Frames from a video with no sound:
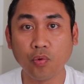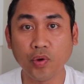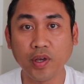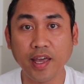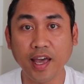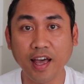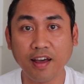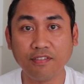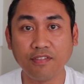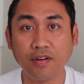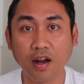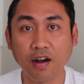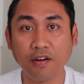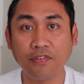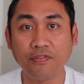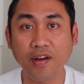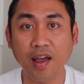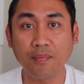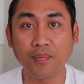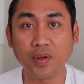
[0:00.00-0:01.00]
we have our
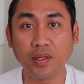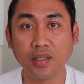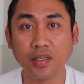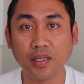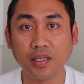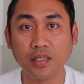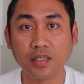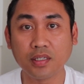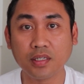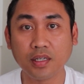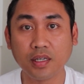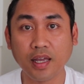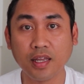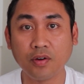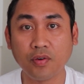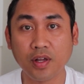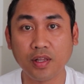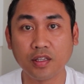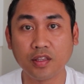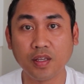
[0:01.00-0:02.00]
families and
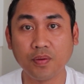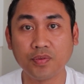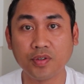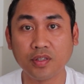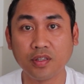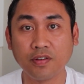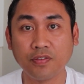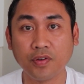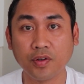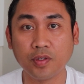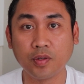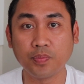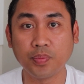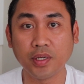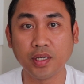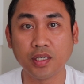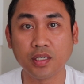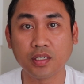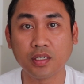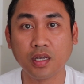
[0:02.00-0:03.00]
relatives in the
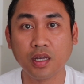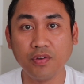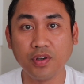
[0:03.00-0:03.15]
Philippines